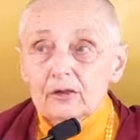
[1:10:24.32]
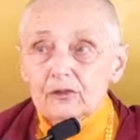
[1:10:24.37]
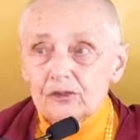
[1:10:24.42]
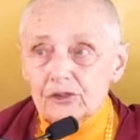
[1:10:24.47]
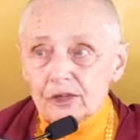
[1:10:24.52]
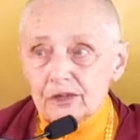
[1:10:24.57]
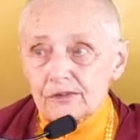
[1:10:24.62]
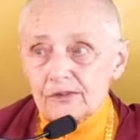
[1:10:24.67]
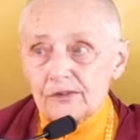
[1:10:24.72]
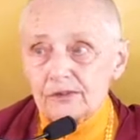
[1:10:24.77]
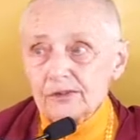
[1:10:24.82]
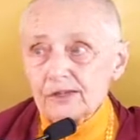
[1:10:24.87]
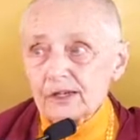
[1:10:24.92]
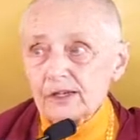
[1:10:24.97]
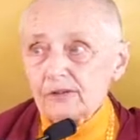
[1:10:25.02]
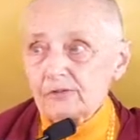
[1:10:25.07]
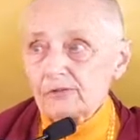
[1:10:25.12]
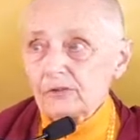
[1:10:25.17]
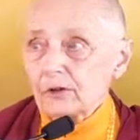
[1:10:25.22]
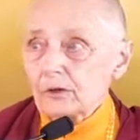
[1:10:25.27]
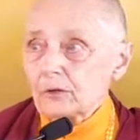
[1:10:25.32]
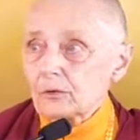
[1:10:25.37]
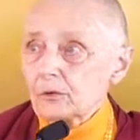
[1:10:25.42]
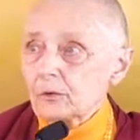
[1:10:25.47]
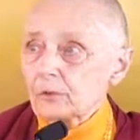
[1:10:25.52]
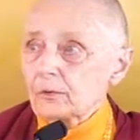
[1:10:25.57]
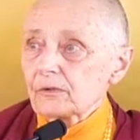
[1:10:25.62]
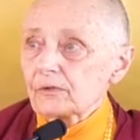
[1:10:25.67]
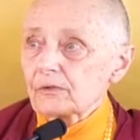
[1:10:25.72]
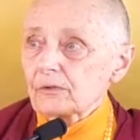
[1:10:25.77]
Shantideva,
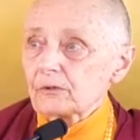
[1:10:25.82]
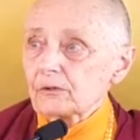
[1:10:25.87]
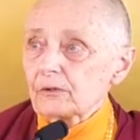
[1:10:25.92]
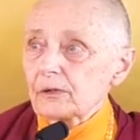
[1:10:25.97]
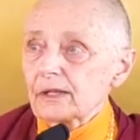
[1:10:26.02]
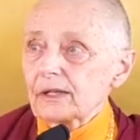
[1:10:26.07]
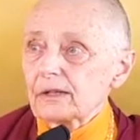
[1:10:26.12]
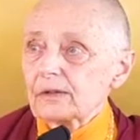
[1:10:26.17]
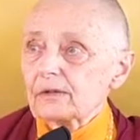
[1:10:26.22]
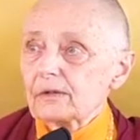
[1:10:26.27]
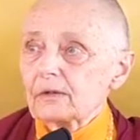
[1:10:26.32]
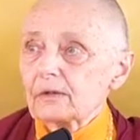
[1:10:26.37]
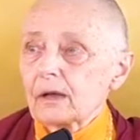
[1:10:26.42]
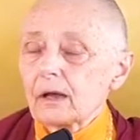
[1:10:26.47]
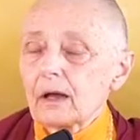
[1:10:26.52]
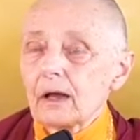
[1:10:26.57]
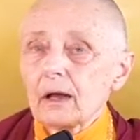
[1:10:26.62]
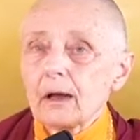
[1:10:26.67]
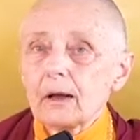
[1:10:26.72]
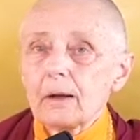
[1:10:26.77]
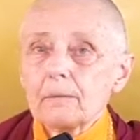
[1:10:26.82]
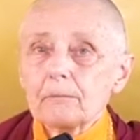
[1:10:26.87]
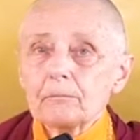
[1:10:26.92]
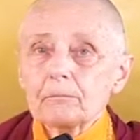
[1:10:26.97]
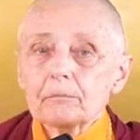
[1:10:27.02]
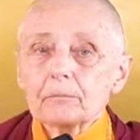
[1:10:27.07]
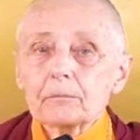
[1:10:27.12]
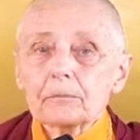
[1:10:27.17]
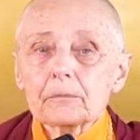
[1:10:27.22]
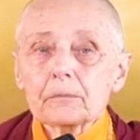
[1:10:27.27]
who was a great
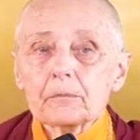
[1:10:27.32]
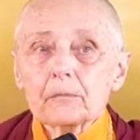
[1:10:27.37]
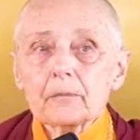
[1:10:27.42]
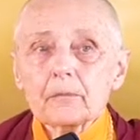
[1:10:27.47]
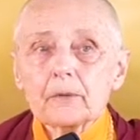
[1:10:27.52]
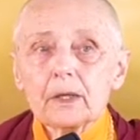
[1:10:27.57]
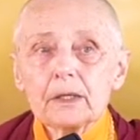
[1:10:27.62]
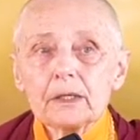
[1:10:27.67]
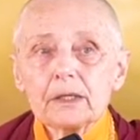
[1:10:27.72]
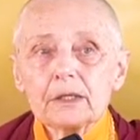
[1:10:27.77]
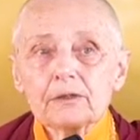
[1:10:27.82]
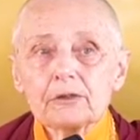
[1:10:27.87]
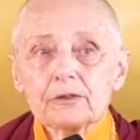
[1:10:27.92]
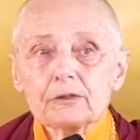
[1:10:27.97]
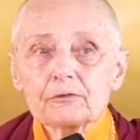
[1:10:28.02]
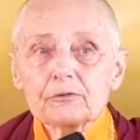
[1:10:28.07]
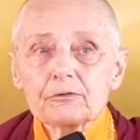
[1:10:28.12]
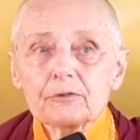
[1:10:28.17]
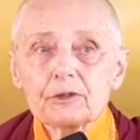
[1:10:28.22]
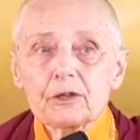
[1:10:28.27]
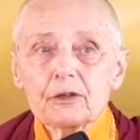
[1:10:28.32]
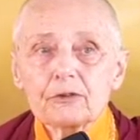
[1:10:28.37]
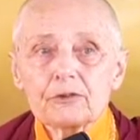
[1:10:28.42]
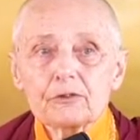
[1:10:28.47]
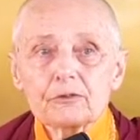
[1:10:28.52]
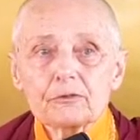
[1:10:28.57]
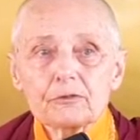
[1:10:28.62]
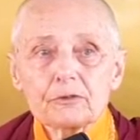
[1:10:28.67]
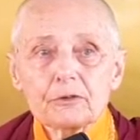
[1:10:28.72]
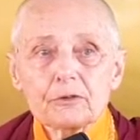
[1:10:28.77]
Indian
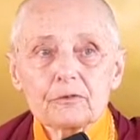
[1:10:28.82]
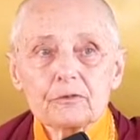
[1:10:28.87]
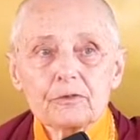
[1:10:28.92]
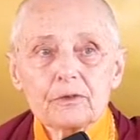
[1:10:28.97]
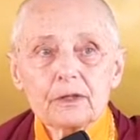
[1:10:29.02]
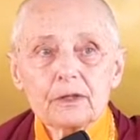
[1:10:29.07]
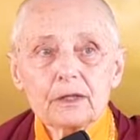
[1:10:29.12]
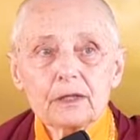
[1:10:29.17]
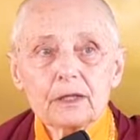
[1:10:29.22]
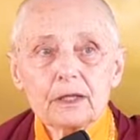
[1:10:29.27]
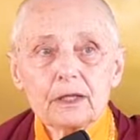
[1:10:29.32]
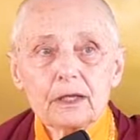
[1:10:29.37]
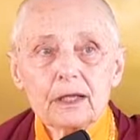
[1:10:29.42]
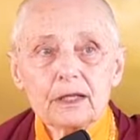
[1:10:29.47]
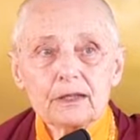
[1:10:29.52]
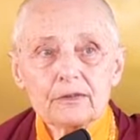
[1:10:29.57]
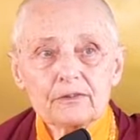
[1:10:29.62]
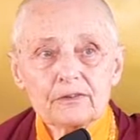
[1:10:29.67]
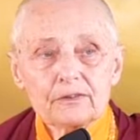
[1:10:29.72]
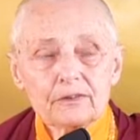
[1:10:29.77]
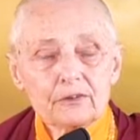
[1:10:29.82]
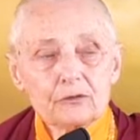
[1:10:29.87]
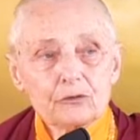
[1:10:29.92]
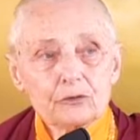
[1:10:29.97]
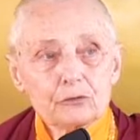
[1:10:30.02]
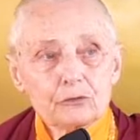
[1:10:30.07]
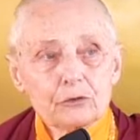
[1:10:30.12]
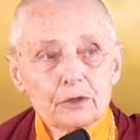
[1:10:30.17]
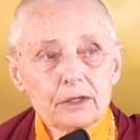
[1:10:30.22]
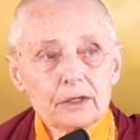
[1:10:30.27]
philosopher of the 8th
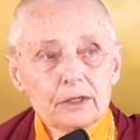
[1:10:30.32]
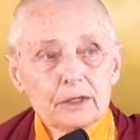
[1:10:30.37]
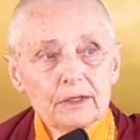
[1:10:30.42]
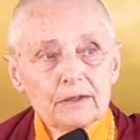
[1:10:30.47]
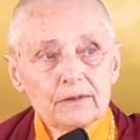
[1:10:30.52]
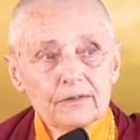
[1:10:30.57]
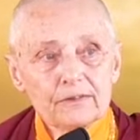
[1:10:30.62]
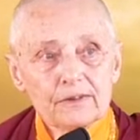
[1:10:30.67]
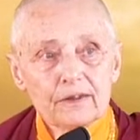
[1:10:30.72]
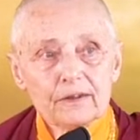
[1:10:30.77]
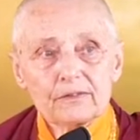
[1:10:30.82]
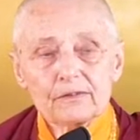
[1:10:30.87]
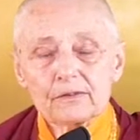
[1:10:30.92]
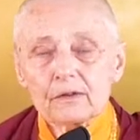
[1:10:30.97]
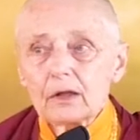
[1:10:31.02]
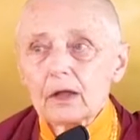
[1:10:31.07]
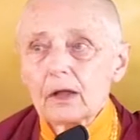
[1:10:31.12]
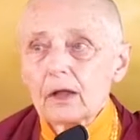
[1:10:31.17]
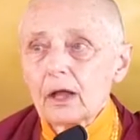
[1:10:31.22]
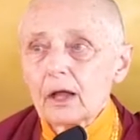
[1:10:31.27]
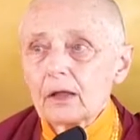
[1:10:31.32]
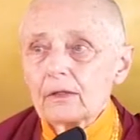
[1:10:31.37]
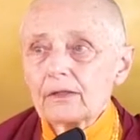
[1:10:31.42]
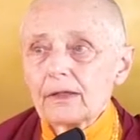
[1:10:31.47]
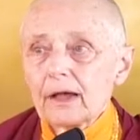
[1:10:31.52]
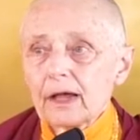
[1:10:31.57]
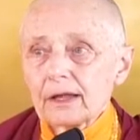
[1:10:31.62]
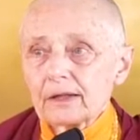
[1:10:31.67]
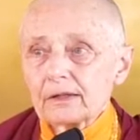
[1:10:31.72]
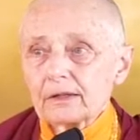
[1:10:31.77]
century, he says
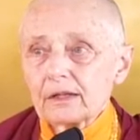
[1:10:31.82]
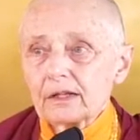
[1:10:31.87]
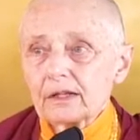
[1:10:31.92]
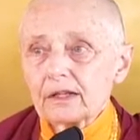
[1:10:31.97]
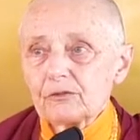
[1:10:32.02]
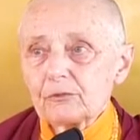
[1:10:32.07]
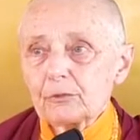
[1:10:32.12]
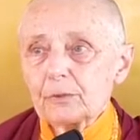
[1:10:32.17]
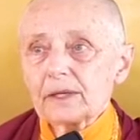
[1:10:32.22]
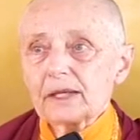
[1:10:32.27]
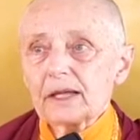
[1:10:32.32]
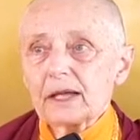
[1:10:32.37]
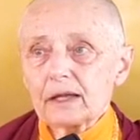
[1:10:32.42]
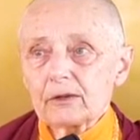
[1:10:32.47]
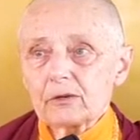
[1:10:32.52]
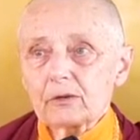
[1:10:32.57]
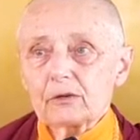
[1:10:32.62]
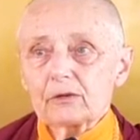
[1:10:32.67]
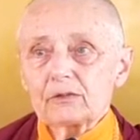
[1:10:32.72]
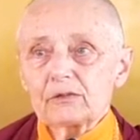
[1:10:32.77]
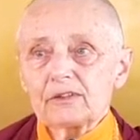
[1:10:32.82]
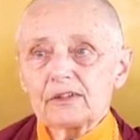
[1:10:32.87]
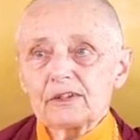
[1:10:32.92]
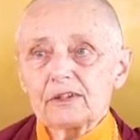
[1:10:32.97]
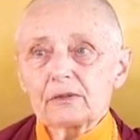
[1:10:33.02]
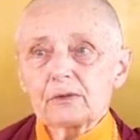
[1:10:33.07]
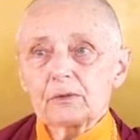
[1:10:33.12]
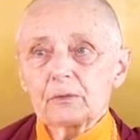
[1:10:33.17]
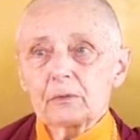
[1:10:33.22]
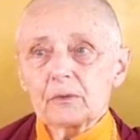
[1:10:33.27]
that if we cannot
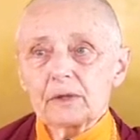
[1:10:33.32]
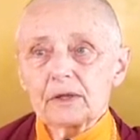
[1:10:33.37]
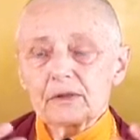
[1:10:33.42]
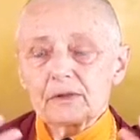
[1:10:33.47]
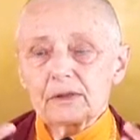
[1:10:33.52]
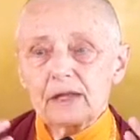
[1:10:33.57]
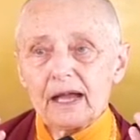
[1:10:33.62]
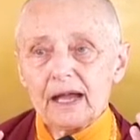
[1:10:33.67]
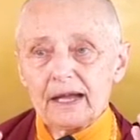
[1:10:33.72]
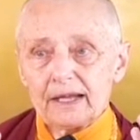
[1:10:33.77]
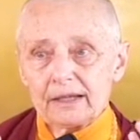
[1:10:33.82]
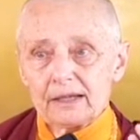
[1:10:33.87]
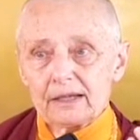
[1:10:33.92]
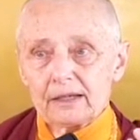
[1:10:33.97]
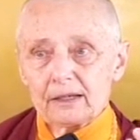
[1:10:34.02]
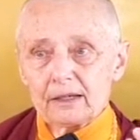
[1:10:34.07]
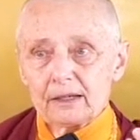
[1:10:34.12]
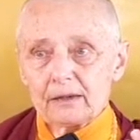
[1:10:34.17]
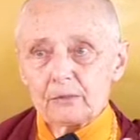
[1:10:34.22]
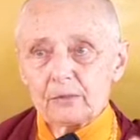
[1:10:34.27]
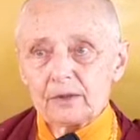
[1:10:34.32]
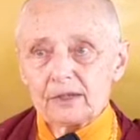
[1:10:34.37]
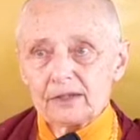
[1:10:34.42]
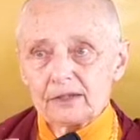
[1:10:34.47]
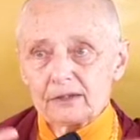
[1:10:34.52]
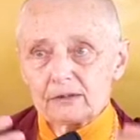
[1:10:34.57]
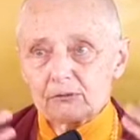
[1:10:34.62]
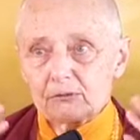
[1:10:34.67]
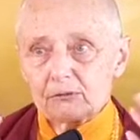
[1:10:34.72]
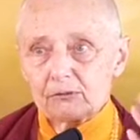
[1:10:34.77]
deal with anger when
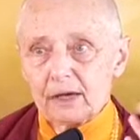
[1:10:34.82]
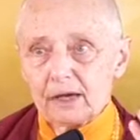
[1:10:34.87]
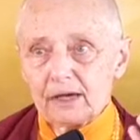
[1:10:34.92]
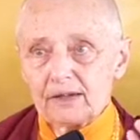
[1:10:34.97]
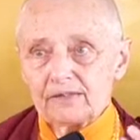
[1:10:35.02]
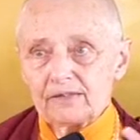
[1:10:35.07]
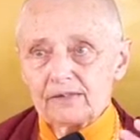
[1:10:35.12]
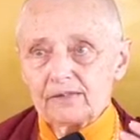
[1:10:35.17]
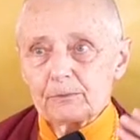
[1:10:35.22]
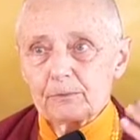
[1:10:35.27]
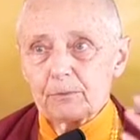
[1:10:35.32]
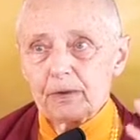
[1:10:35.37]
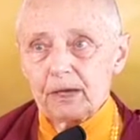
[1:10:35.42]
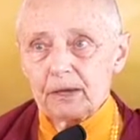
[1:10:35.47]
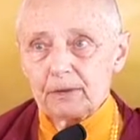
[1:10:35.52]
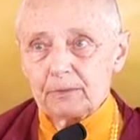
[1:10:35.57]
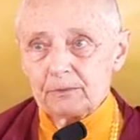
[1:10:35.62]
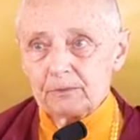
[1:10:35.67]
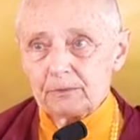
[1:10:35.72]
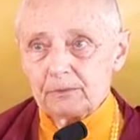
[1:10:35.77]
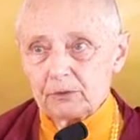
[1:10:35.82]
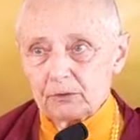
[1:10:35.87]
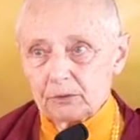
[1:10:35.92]
it arises by,